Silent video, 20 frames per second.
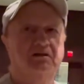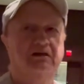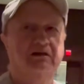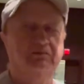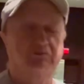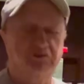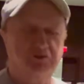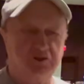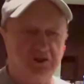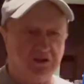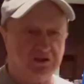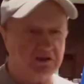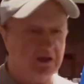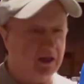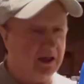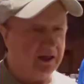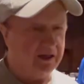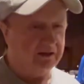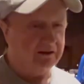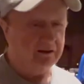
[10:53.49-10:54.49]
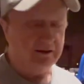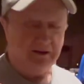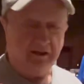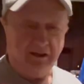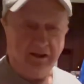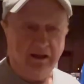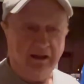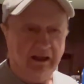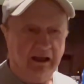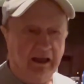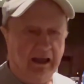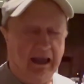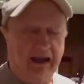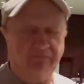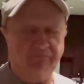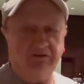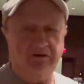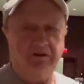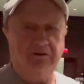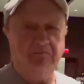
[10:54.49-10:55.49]
It was just like
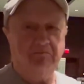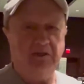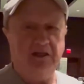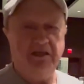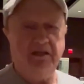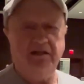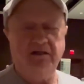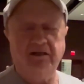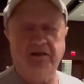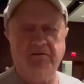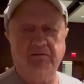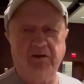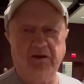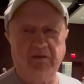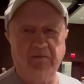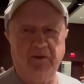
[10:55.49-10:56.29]
having a meeting a